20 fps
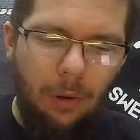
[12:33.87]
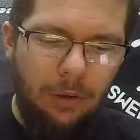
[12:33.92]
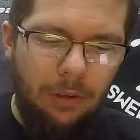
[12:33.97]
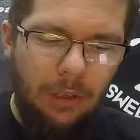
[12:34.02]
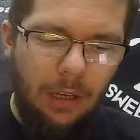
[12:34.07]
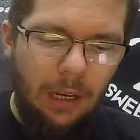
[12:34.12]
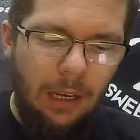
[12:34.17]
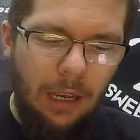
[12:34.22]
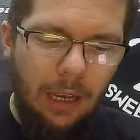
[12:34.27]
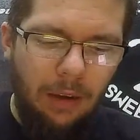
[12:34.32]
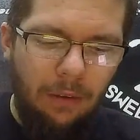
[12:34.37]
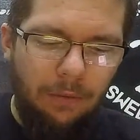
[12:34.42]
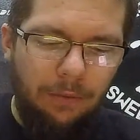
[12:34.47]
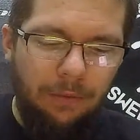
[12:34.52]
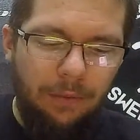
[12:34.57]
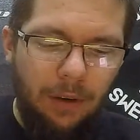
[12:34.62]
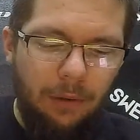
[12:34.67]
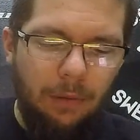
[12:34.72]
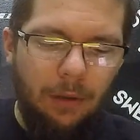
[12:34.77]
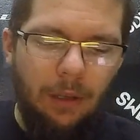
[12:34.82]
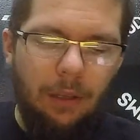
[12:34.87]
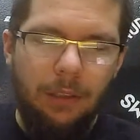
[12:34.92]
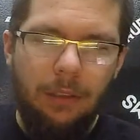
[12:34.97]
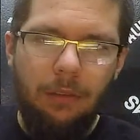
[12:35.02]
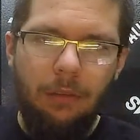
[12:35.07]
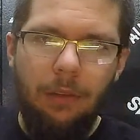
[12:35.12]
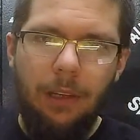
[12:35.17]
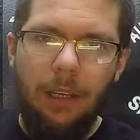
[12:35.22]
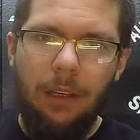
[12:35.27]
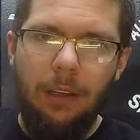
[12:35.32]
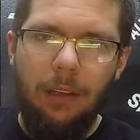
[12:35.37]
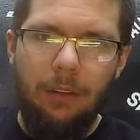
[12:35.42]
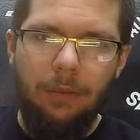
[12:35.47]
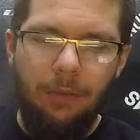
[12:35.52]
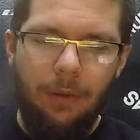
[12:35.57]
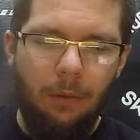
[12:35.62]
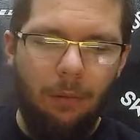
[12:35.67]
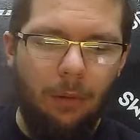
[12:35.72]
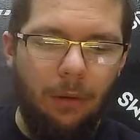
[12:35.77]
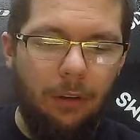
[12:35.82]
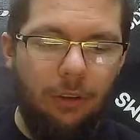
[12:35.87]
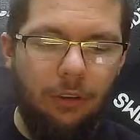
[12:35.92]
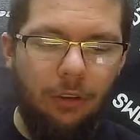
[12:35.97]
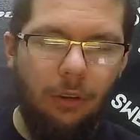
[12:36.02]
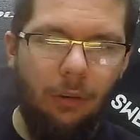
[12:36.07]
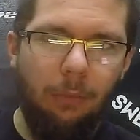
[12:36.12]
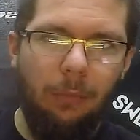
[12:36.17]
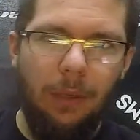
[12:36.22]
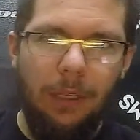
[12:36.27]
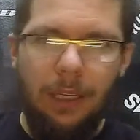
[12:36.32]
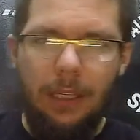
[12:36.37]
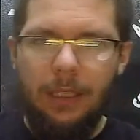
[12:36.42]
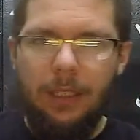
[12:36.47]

I have very little English viewers, so please